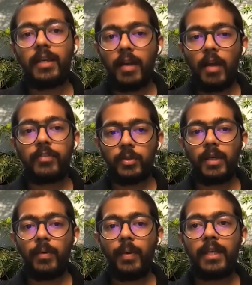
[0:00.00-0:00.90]
a
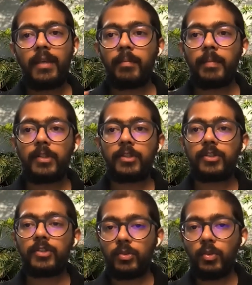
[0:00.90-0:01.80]
GraphQL query,
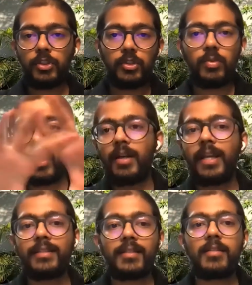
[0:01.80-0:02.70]
because those two
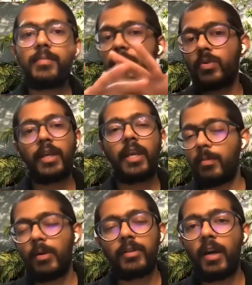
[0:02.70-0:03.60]
underlying systems don't care
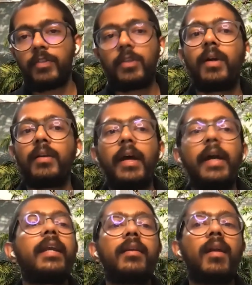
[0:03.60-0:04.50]
about GraphQL,
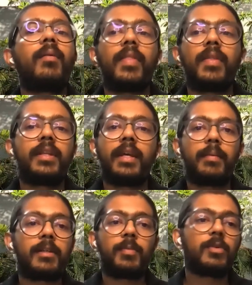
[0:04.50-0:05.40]
right? Whether they're
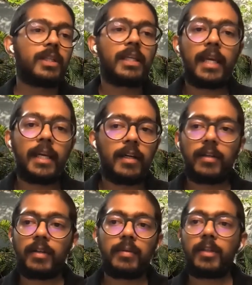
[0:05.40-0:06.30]
exposing data
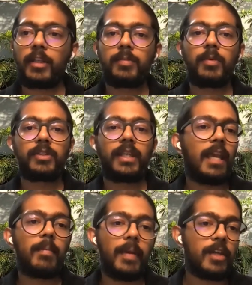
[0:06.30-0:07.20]
or they're exposing
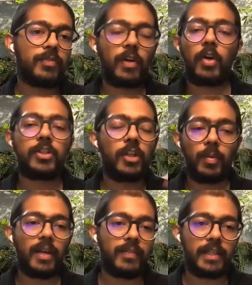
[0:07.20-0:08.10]
APIs for logic,
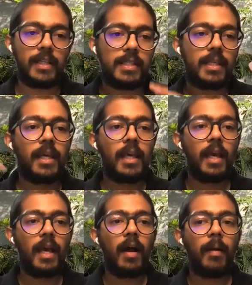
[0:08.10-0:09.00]
whatever it is,
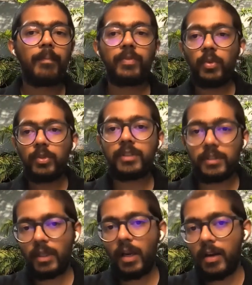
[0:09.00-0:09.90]
those
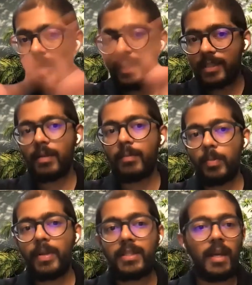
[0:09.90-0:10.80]
underlying
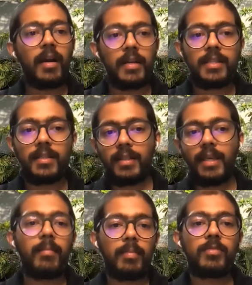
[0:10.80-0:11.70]
subdomains, the artist and the
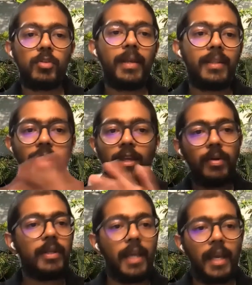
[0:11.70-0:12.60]
algorithms domain, they
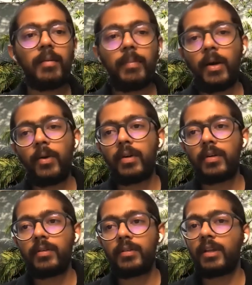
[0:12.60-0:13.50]
don't care about
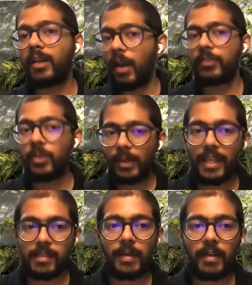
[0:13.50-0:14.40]
the GraphQL
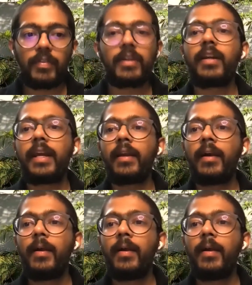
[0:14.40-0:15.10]
aspect of it, right?